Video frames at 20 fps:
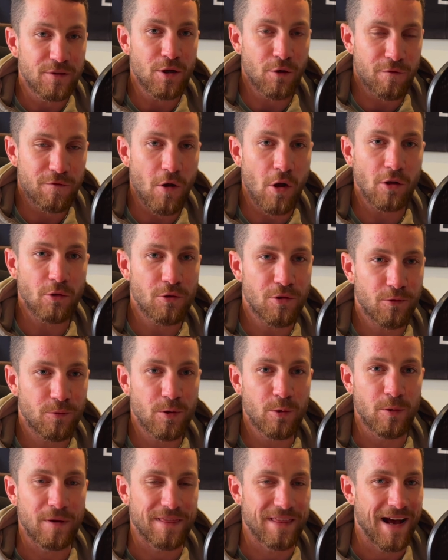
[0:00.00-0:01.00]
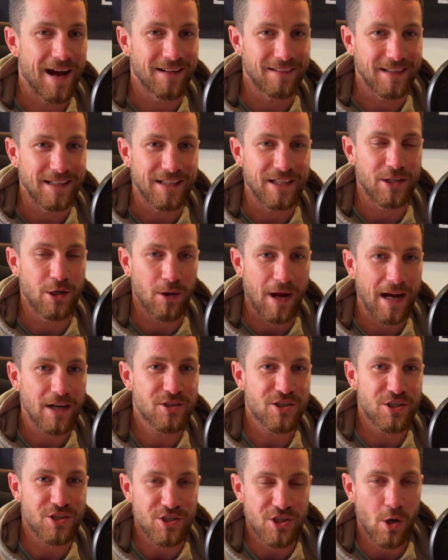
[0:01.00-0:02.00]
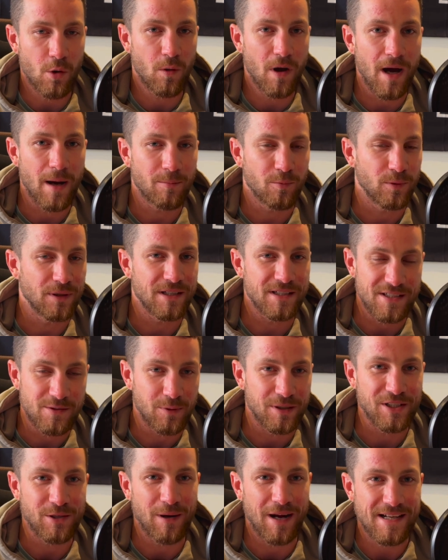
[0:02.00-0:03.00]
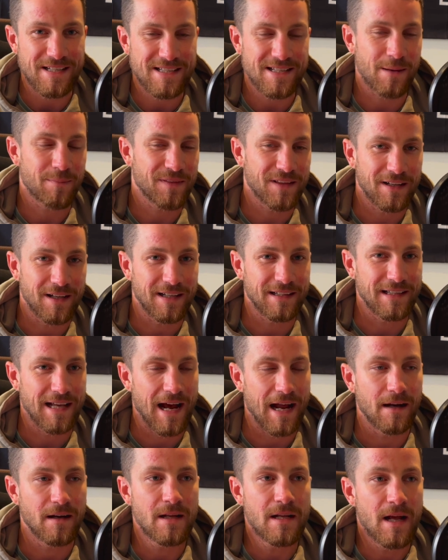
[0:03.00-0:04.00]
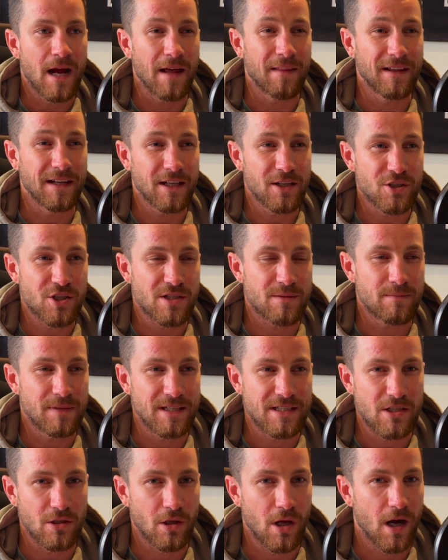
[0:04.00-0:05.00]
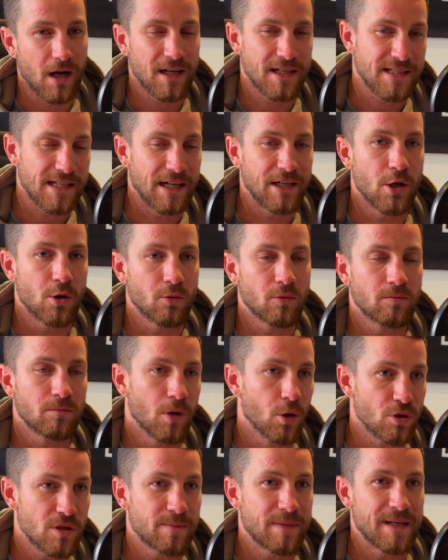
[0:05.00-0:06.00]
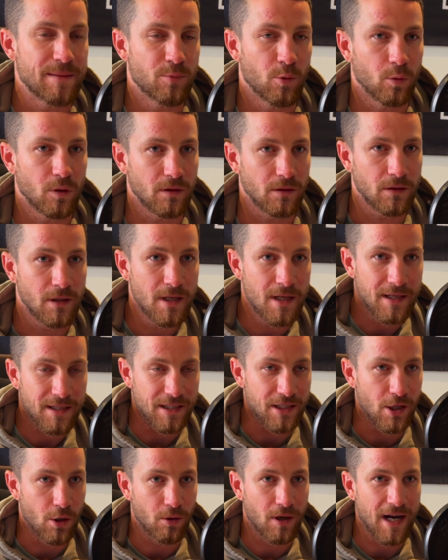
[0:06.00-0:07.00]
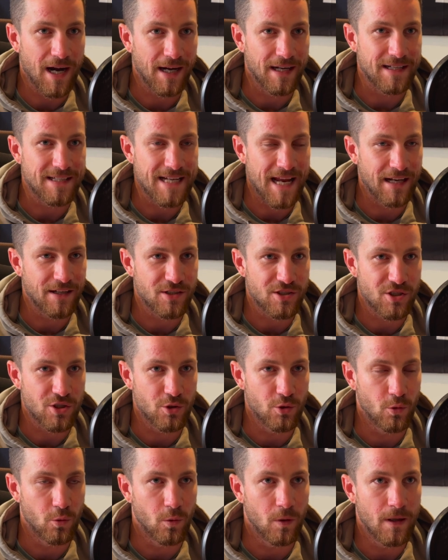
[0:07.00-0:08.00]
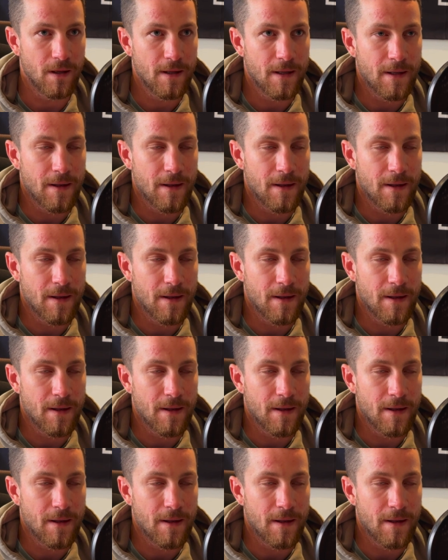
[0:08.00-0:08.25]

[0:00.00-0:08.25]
follow through with that. Like, actually show up when you ask something like that. I think it just means a lot, because I know most people will, kind of tend to